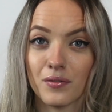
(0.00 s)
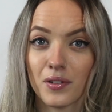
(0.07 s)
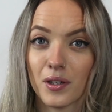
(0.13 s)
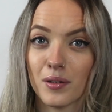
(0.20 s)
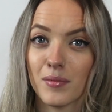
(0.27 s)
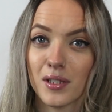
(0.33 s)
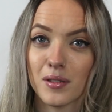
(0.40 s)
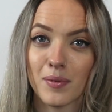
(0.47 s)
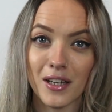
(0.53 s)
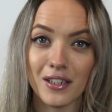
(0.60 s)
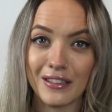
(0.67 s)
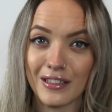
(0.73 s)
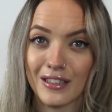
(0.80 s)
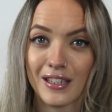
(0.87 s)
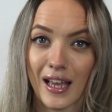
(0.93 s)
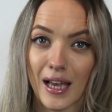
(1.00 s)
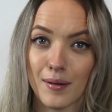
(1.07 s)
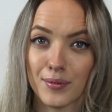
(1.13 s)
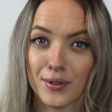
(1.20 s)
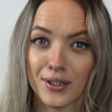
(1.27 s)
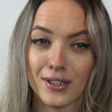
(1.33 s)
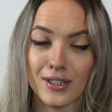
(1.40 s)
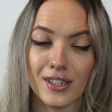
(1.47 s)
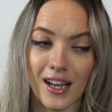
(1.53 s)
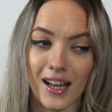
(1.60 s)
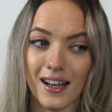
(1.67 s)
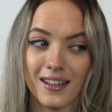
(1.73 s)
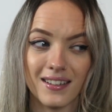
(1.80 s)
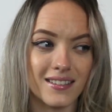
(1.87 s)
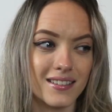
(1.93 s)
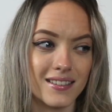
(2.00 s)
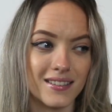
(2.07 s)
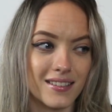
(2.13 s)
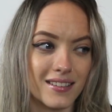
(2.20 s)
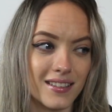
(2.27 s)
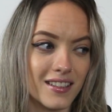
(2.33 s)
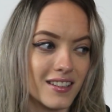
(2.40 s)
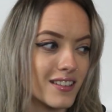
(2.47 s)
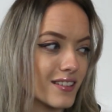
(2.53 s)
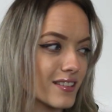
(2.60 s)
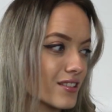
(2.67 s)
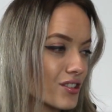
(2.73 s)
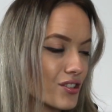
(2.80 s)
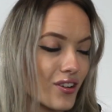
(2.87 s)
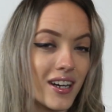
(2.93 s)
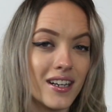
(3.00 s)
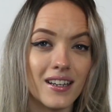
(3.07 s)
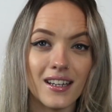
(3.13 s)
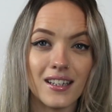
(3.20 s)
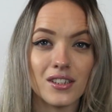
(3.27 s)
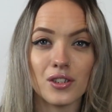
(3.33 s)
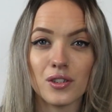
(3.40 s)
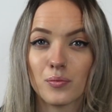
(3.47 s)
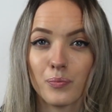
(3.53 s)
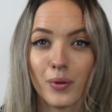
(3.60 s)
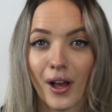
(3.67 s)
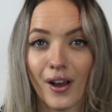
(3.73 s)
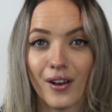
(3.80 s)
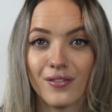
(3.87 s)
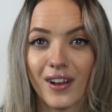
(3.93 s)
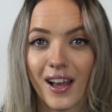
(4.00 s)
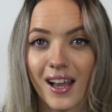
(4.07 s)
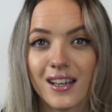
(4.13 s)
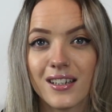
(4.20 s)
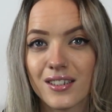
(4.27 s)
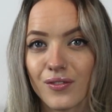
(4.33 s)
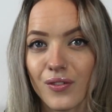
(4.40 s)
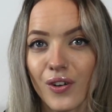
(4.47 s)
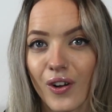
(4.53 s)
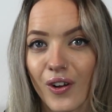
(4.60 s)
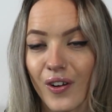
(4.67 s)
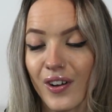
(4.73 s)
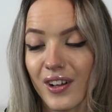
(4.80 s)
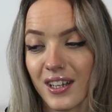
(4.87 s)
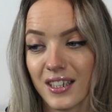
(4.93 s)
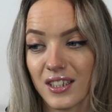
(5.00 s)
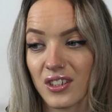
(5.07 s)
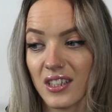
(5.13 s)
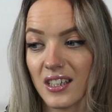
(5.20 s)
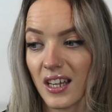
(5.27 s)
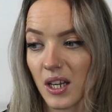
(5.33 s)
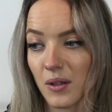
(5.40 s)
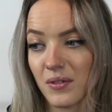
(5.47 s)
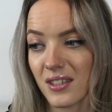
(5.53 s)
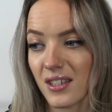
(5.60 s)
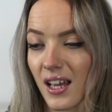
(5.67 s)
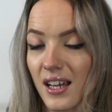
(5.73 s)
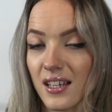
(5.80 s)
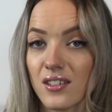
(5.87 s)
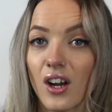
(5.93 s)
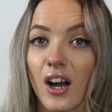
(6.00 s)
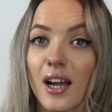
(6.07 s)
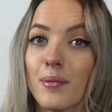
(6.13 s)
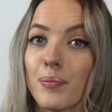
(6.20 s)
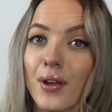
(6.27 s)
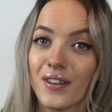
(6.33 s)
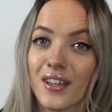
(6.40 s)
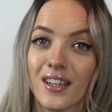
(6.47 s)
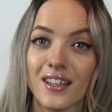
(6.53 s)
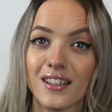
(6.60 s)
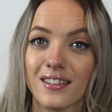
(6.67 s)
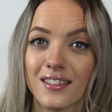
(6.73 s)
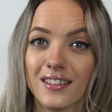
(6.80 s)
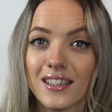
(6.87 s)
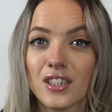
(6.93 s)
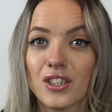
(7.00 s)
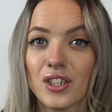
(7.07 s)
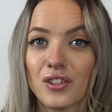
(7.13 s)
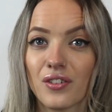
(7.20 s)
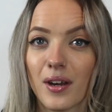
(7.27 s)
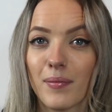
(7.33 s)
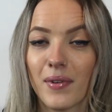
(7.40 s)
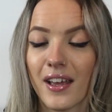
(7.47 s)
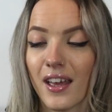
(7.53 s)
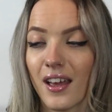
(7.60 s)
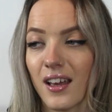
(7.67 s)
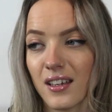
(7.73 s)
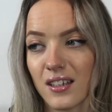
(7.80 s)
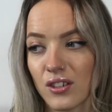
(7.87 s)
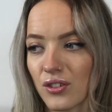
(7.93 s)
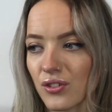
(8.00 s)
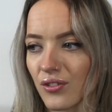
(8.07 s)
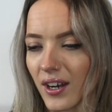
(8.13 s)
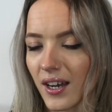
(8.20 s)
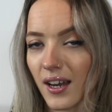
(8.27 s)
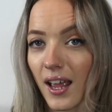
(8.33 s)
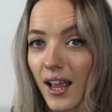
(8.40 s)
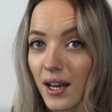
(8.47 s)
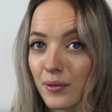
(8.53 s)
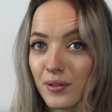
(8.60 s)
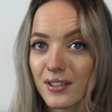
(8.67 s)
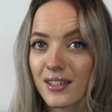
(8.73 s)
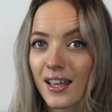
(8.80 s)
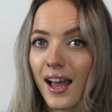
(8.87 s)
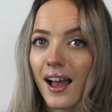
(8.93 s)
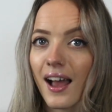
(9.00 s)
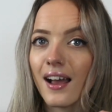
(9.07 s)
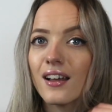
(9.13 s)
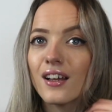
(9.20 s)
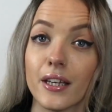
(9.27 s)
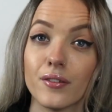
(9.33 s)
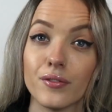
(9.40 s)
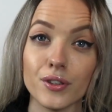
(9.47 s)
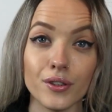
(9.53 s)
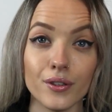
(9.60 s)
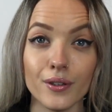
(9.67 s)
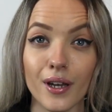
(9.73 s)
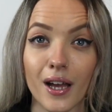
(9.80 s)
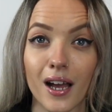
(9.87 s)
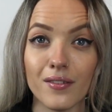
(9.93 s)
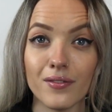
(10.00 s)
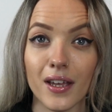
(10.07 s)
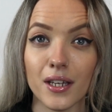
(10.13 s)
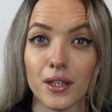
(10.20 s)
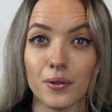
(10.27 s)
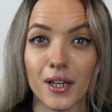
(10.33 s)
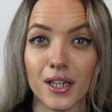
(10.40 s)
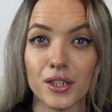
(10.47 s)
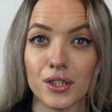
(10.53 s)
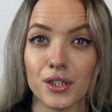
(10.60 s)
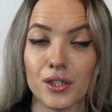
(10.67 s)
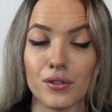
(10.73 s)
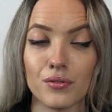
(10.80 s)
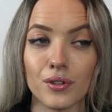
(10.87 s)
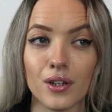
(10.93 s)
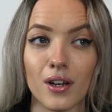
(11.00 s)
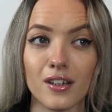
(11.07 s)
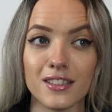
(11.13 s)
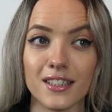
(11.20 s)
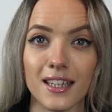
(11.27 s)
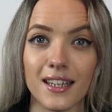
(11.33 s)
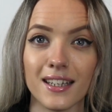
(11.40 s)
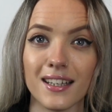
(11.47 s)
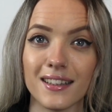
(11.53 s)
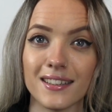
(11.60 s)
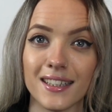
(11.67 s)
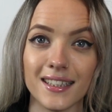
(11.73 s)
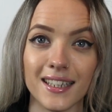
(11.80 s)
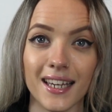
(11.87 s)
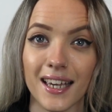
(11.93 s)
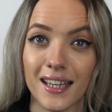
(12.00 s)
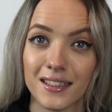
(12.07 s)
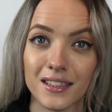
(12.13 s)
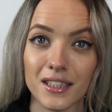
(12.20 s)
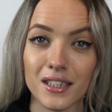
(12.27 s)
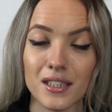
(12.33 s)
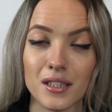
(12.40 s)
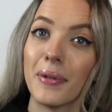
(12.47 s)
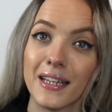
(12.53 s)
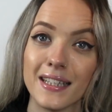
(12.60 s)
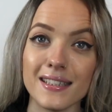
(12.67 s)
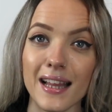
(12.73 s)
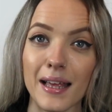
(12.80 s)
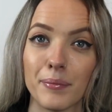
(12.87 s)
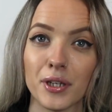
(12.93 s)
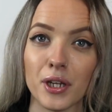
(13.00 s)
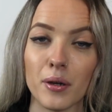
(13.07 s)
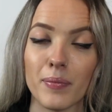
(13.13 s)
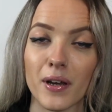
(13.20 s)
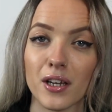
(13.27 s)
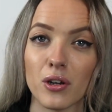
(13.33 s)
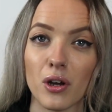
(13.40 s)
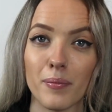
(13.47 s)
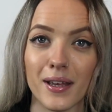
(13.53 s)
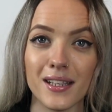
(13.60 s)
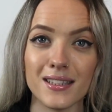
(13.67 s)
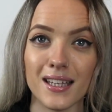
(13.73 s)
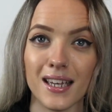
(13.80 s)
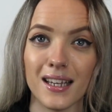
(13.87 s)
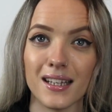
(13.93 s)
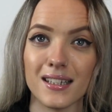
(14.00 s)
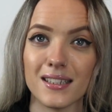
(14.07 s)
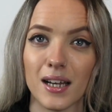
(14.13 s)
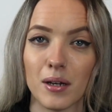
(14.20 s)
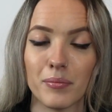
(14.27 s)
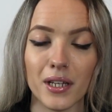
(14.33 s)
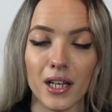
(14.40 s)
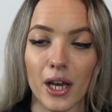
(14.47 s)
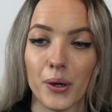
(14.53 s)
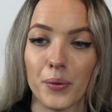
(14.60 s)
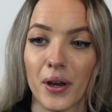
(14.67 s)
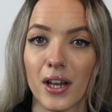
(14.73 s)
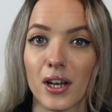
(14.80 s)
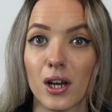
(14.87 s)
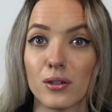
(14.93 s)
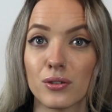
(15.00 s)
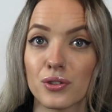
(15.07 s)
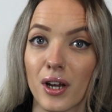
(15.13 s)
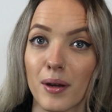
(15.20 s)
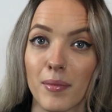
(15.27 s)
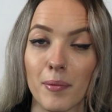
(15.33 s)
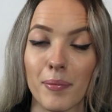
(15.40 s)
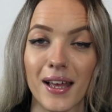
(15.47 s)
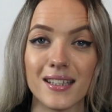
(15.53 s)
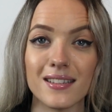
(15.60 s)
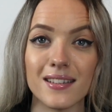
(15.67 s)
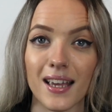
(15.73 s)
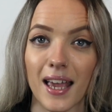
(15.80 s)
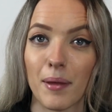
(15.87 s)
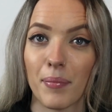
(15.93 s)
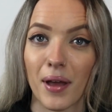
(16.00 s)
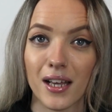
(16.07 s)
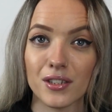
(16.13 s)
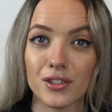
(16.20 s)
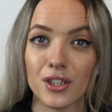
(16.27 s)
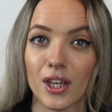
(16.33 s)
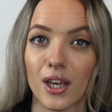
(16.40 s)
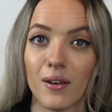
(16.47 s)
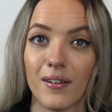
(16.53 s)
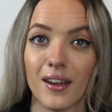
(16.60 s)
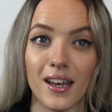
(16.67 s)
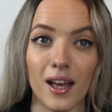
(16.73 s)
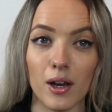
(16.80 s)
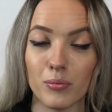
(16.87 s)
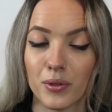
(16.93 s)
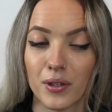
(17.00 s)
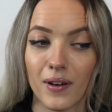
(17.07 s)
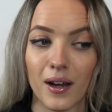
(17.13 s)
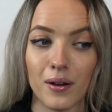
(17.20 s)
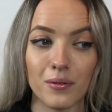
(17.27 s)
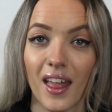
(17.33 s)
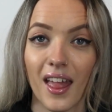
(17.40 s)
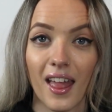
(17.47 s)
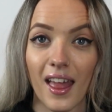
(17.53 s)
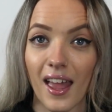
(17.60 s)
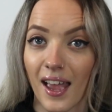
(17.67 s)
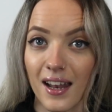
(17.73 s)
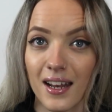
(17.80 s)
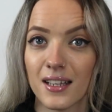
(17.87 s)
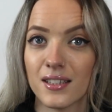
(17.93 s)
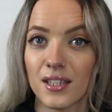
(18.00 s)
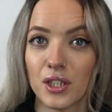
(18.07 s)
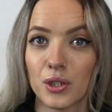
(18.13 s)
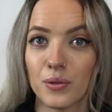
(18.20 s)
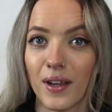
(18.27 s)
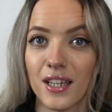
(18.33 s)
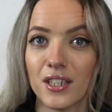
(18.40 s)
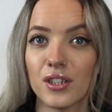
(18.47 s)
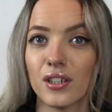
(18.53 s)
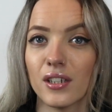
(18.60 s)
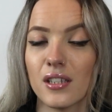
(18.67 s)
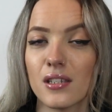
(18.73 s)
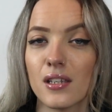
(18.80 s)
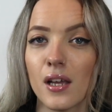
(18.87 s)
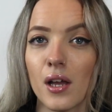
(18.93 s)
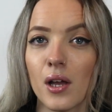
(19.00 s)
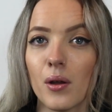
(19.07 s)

love them, especially this hairbrush, and the straightener is just perfect for literally anyone's hair type. If it can literally straighten my hair, it can straighten anyone's hair. If you do have any questions regarding Lily England, please let me know by commenting down below, and I'll try my best to get back to you and help you out in any situations.